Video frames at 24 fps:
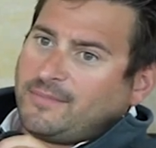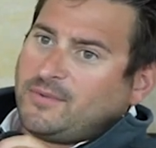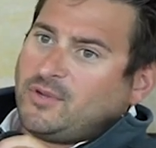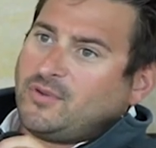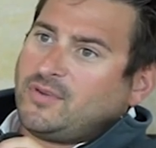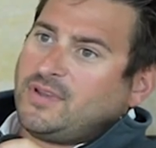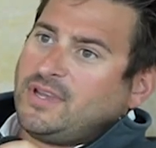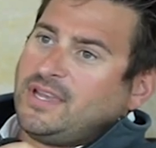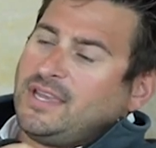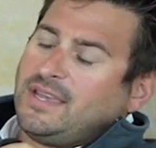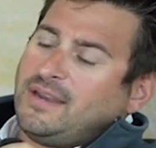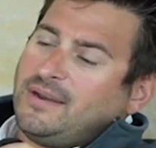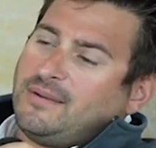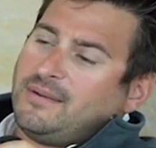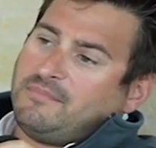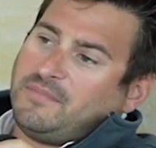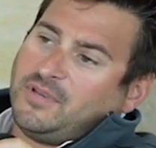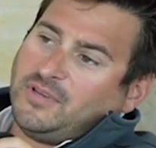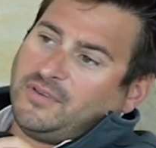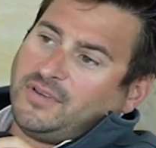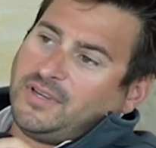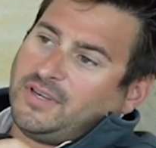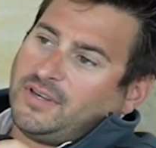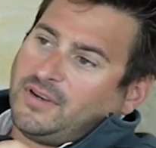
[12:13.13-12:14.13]
you can get a
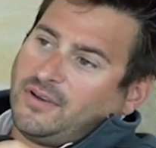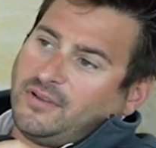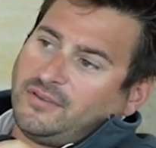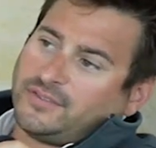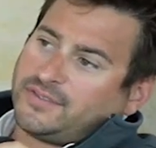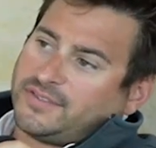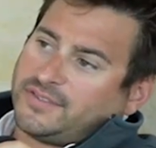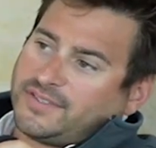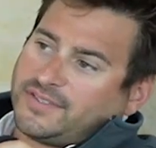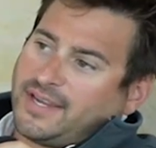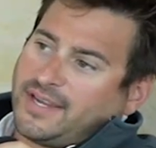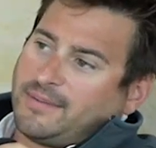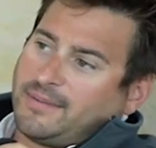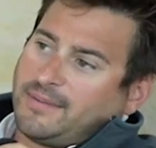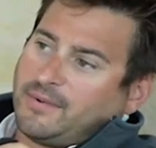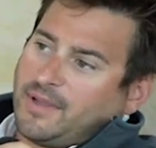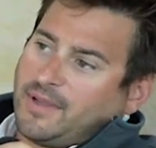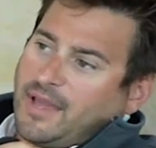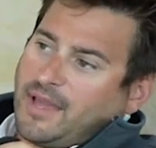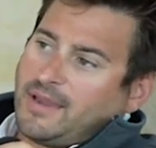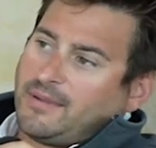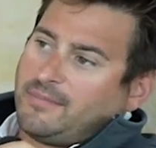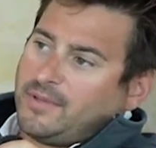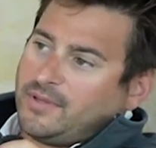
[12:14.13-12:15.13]
million dollars to cyber
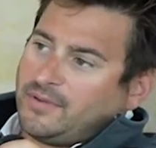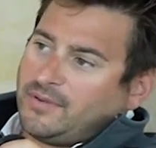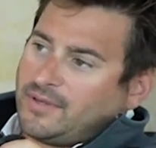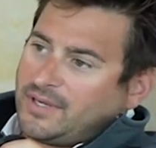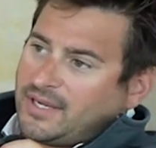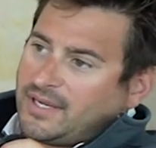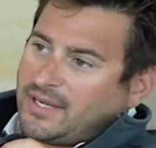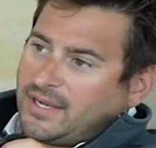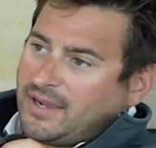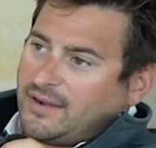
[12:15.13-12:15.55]
liability